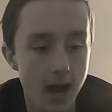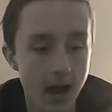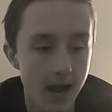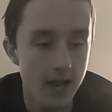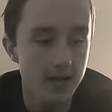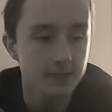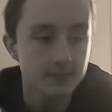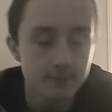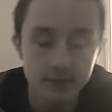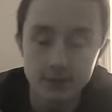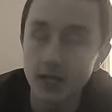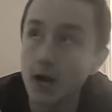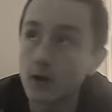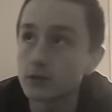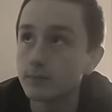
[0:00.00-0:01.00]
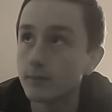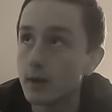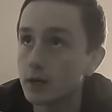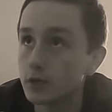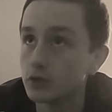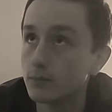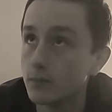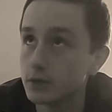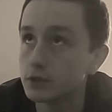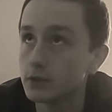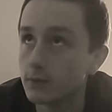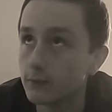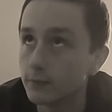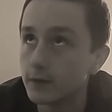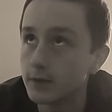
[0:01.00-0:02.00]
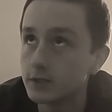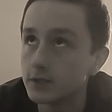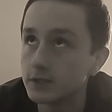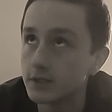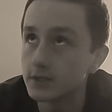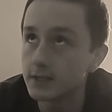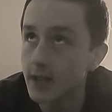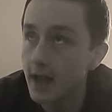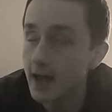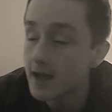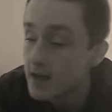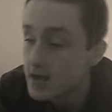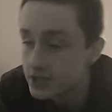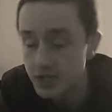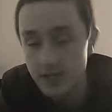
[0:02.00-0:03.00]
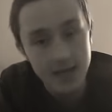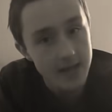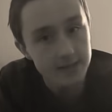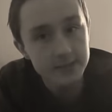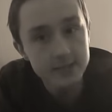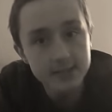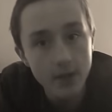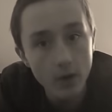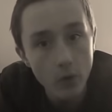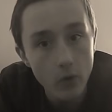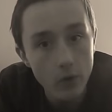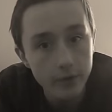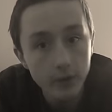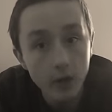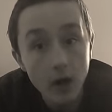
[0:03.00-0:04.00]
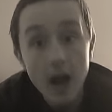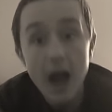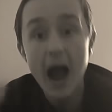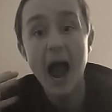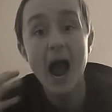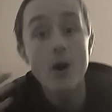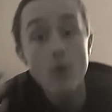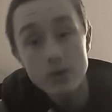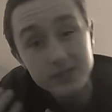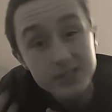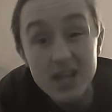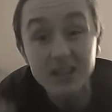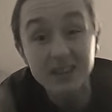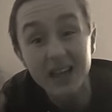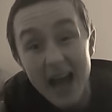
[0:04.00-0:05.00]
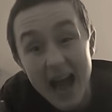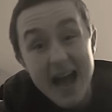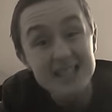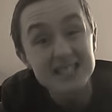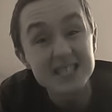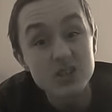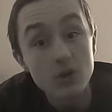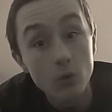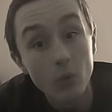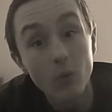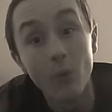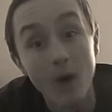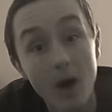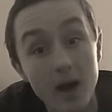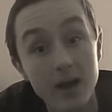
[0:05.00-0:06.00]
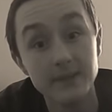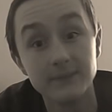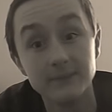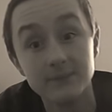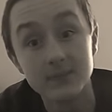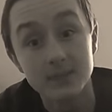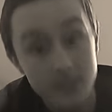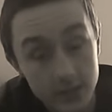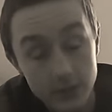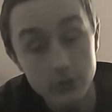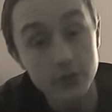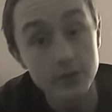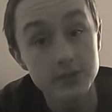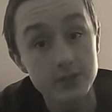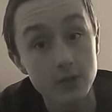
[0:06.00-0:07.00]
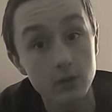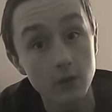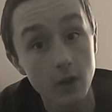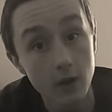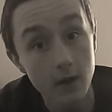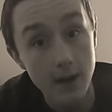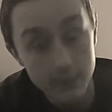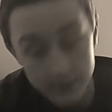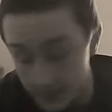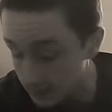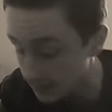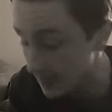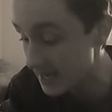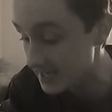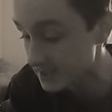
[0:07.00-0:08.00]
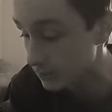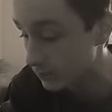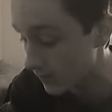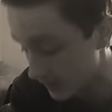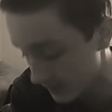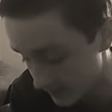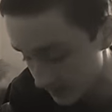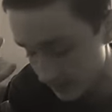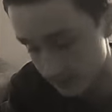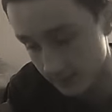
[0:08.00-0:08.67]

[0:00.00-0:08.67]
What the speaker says: I asked Miss Laux, am I going to do my solo today? She said, yeah. She announced the order. I was the last one to do the solo. I was the last one in the